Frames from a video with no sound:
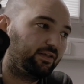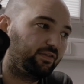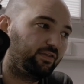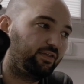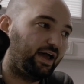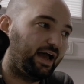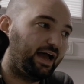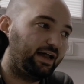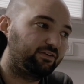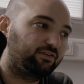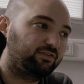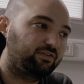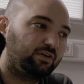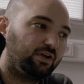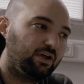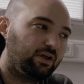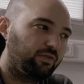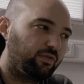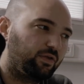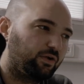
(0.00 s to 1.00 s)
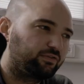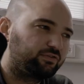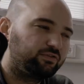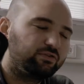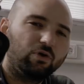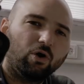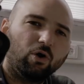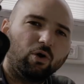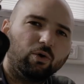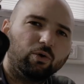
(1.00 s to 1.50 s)
that there's
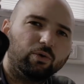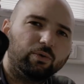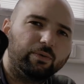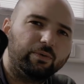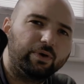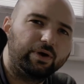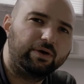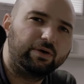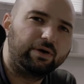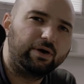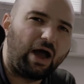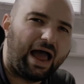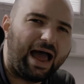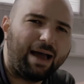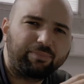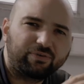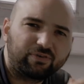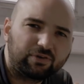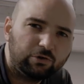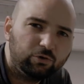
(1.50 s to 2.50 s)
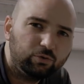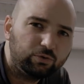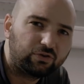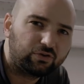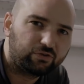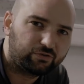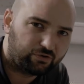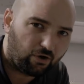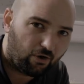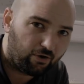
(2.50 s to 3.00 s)
no absolute
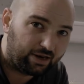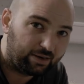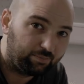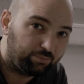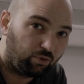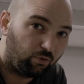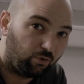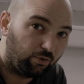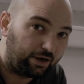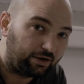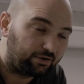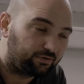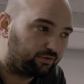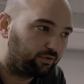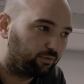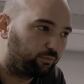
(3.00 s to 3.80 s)
starting point.